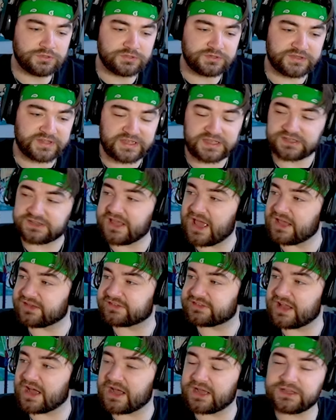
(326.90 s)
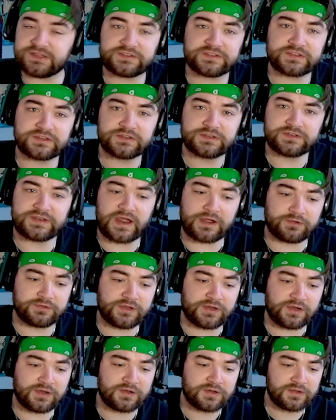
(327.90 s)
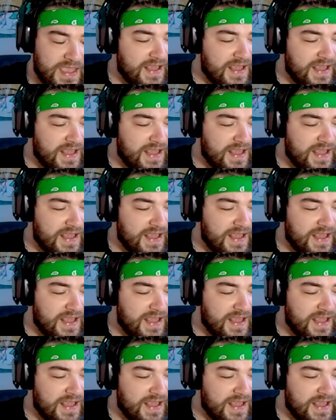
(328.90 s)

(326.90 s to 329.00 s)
the intestines down there.